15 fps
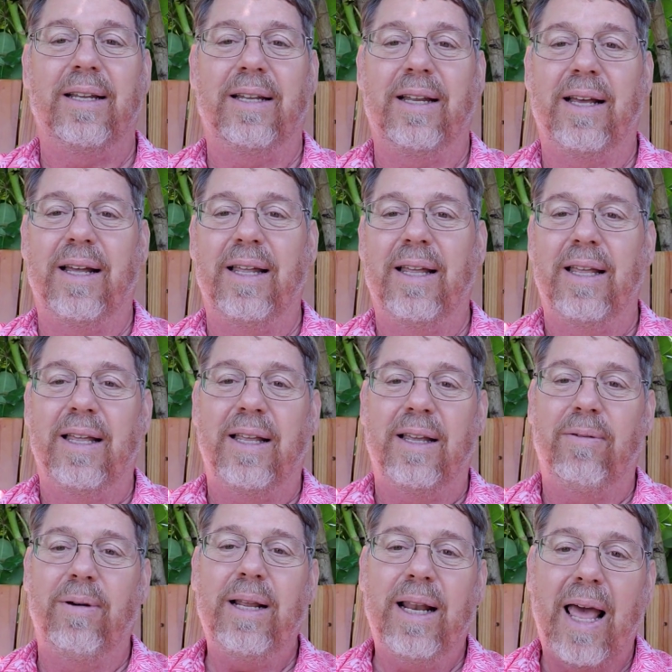now,
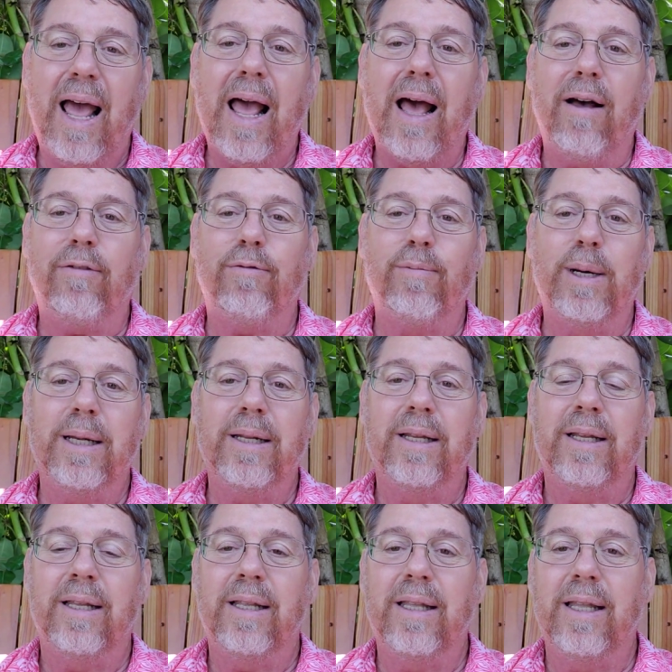we laugh, but
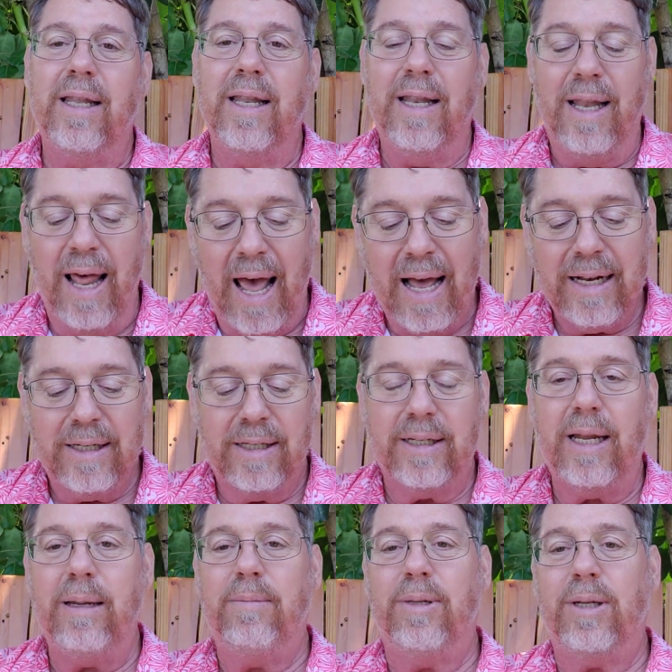that
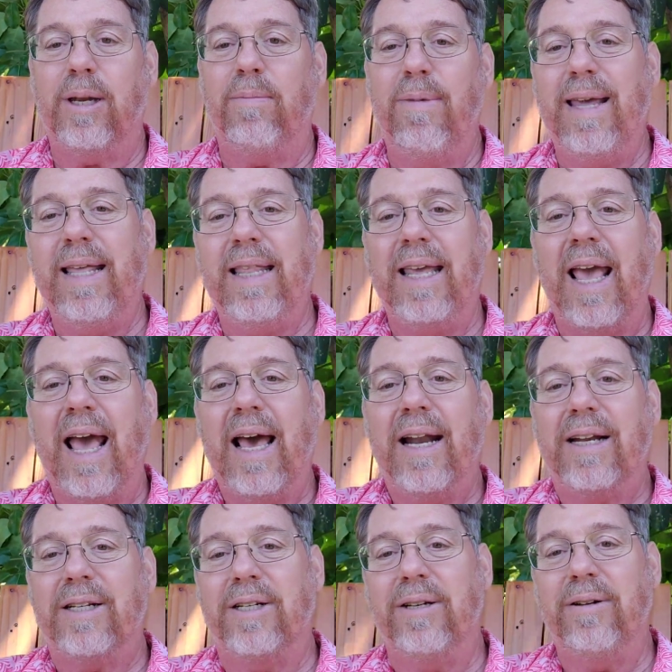seems to be the
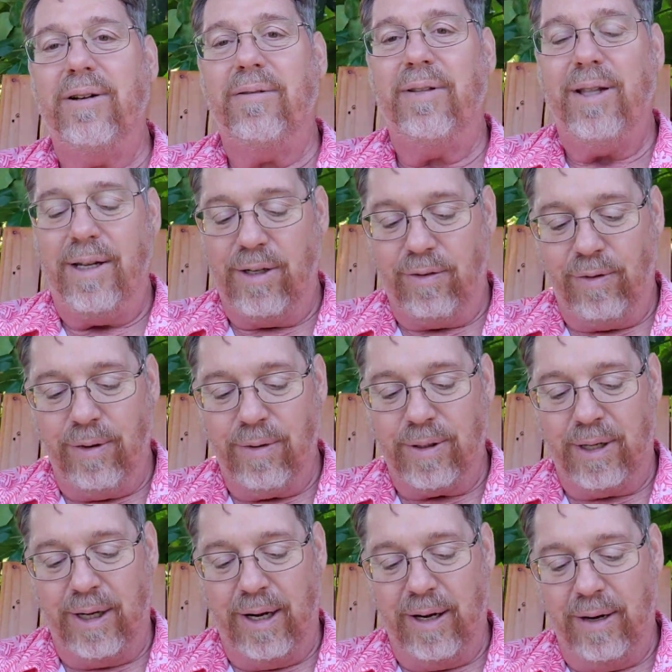attitude of these
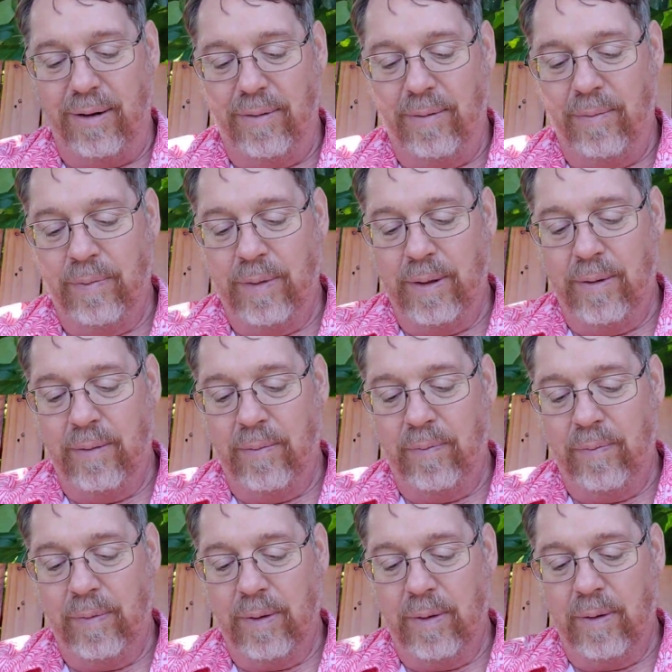folks here.
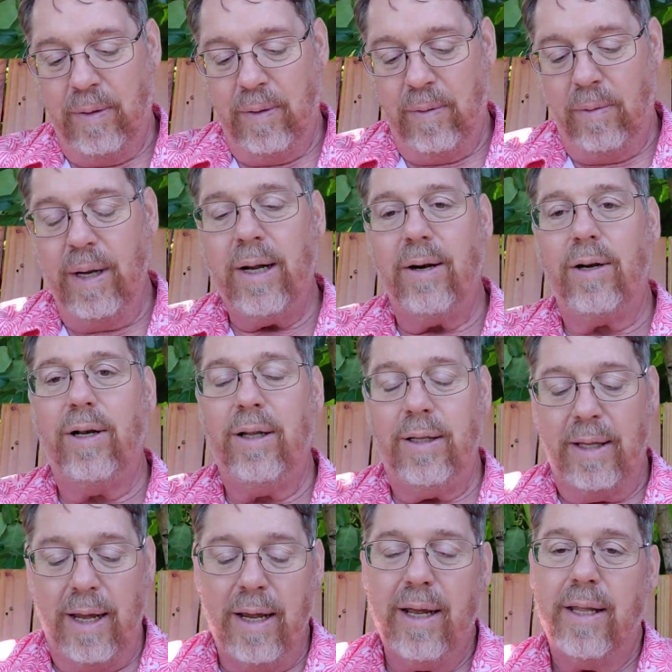We are
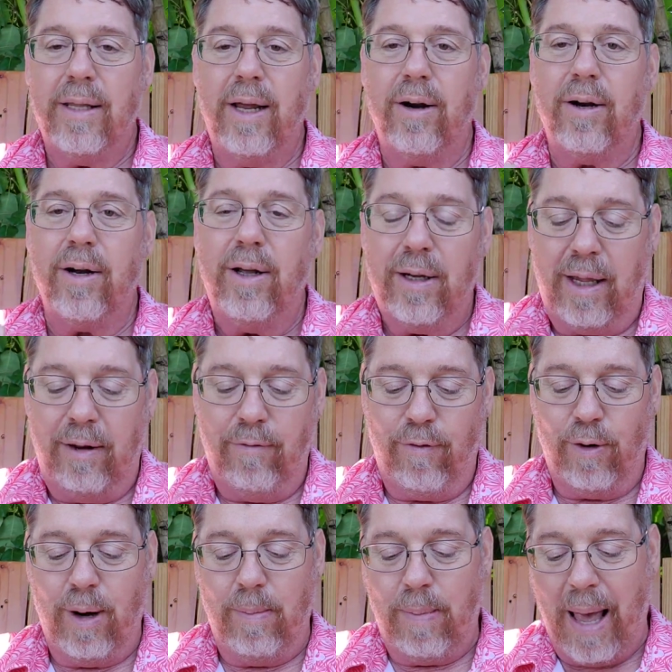they, they are looking
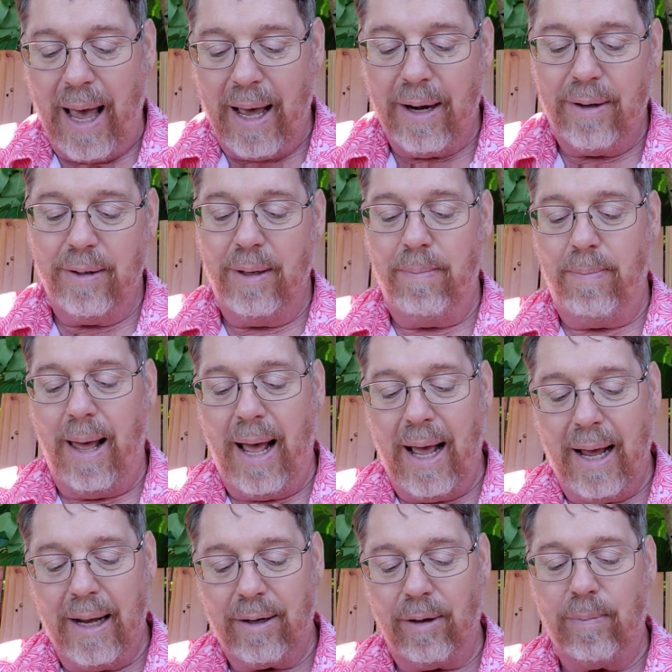for a pat on the
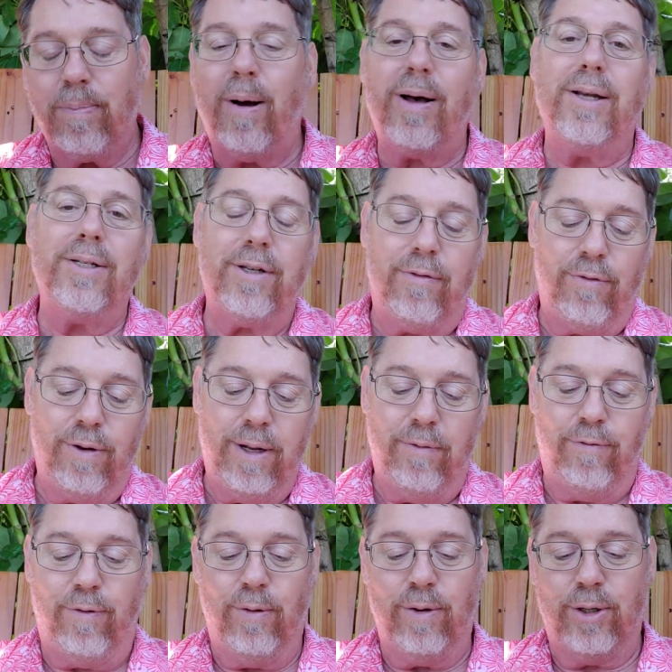back or positive
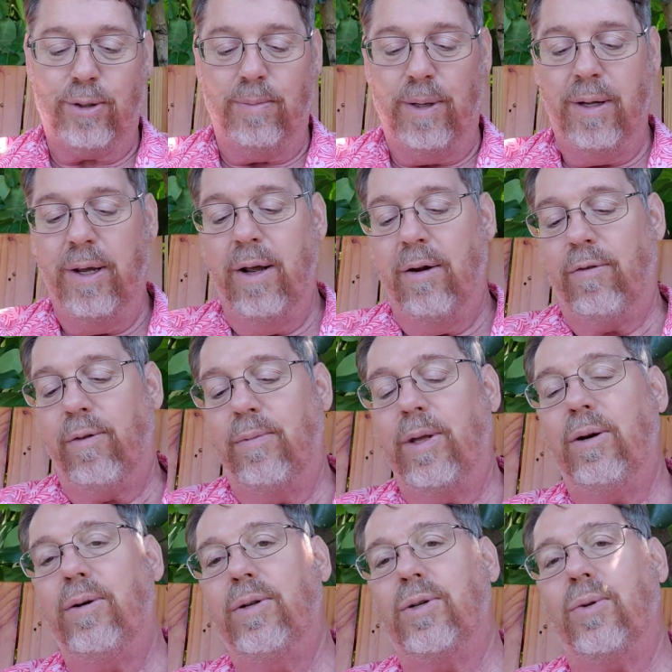reinforcement from
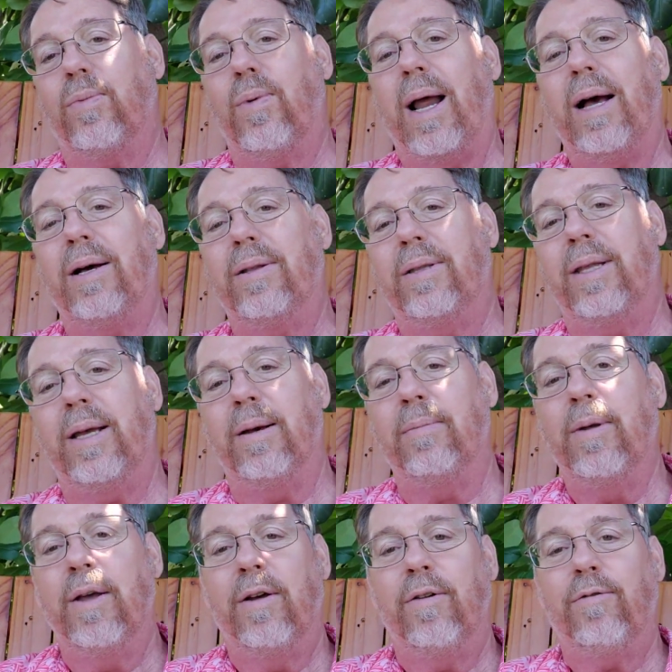those around
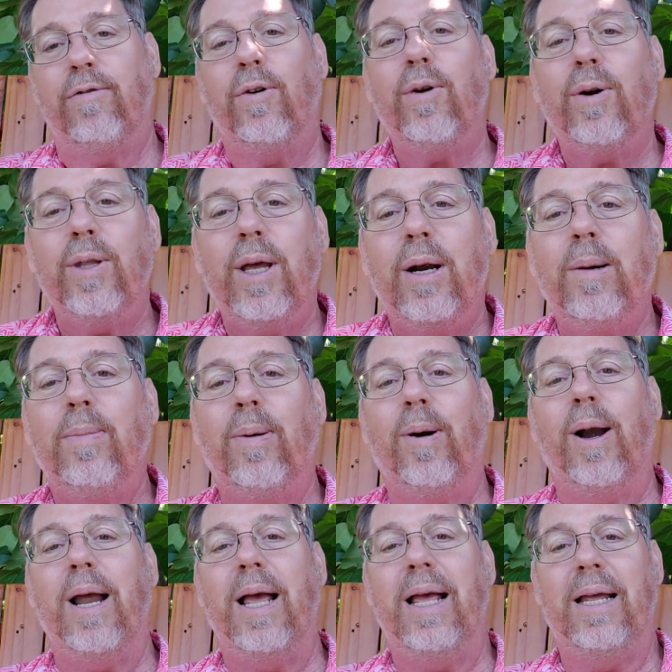them for their
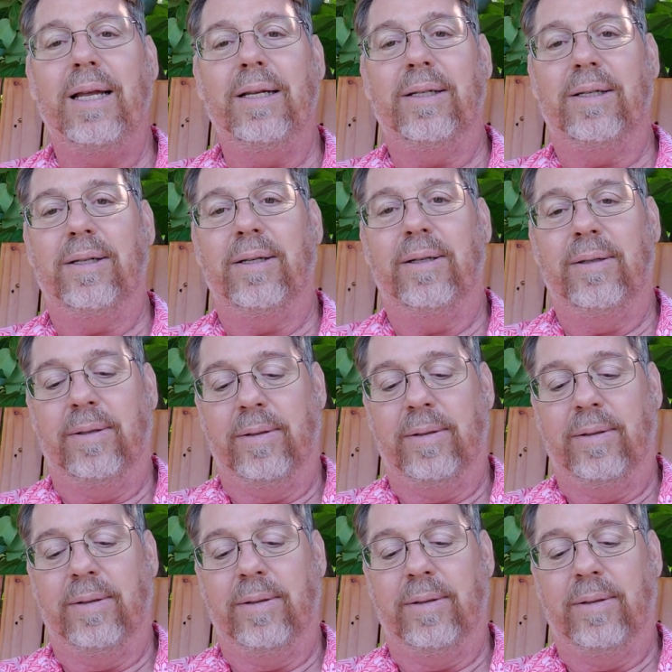praise.